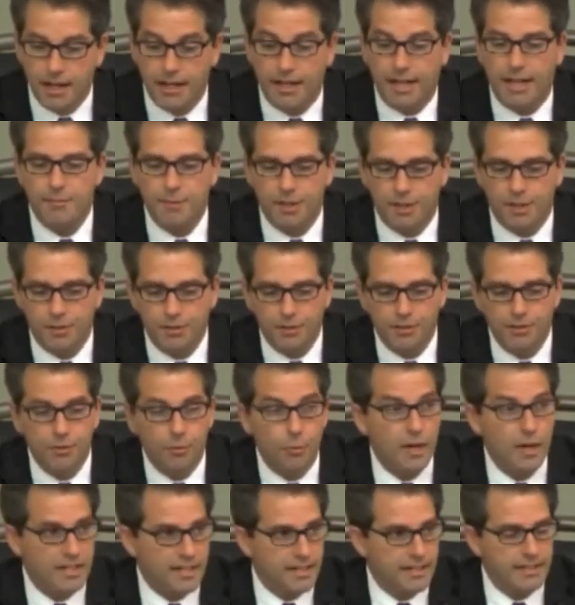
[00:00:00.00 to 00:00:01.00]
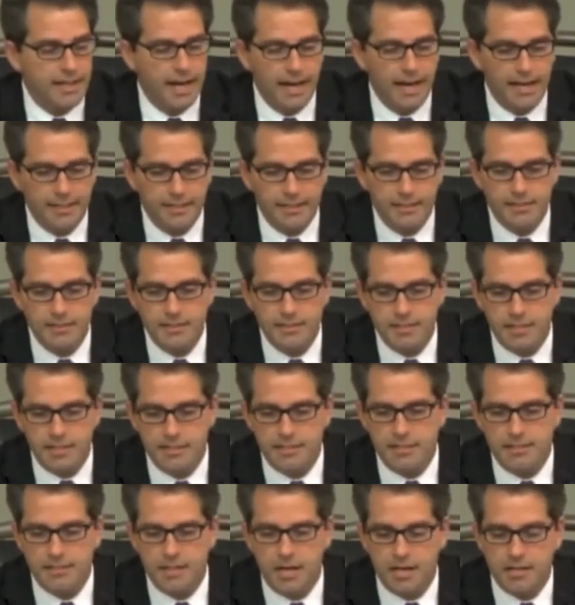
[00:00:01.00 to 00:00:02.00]
A chemical, when ignited,
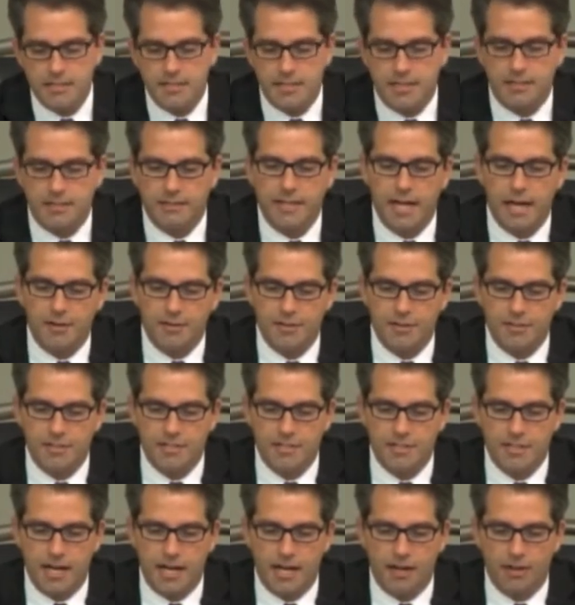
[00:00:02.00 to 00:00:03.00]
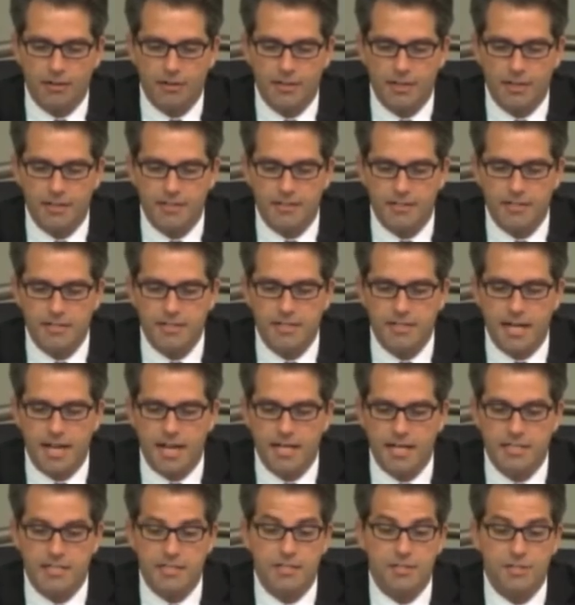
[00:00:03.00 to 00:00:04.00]
sends a toxic cloud into the air, and in this
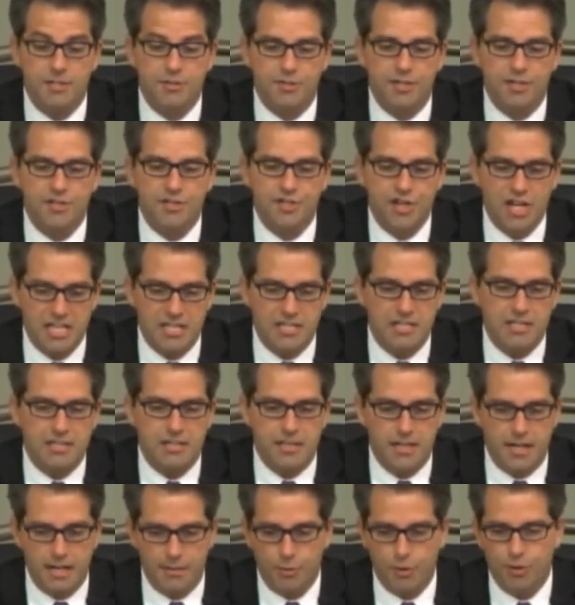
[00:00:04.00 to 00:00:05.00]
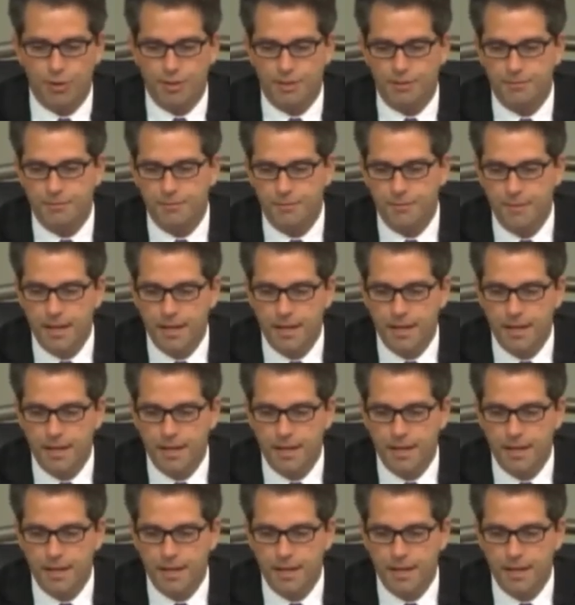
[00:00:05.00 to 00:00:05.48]
case, into an adjacent neighborhood.